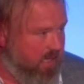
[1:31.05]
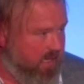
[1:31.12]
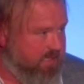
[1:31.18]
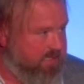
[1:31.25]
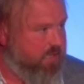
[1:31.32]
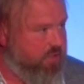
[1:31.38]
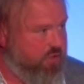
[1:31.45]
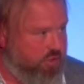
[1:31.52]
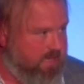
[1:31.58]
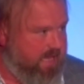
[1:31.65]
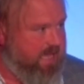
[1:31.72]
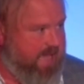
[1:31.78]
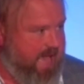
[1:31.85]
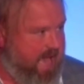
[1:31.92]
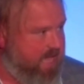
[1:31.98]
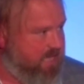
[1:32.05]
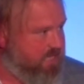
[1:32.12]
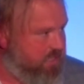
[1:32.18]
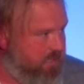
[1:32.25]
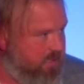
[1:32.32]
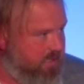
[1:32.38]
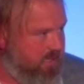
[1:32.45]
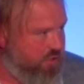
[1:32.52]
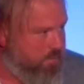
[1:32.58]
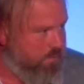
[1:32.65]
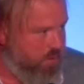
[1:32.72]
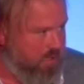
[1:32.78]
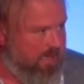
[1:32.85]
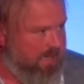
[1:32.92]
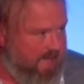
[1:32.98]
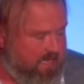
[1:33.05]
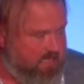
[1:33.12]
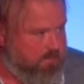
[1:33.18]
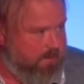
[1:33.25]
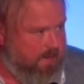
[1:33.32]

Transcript: Until you take action and you put legs